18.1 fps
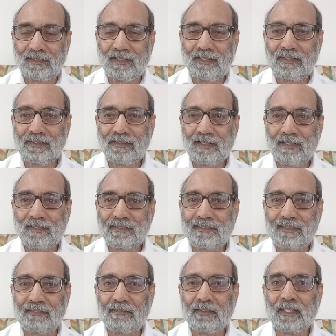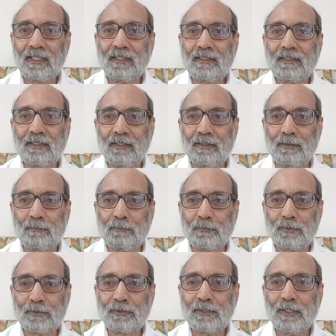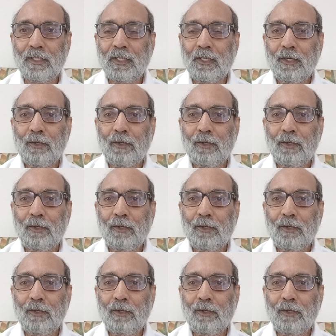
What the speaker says: These are several terms